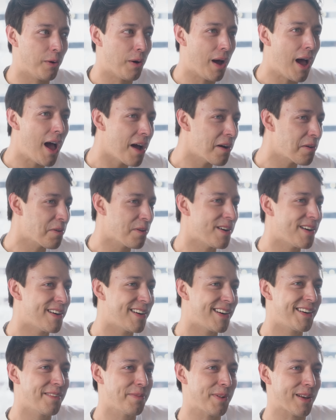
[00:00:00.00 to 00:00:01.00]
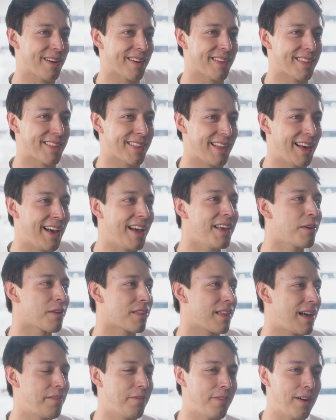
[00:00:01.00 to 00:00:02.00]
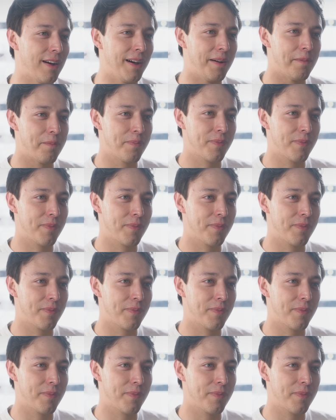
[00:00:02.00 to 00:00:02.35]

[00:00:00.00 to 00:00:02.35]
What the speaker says: awkward because I just have a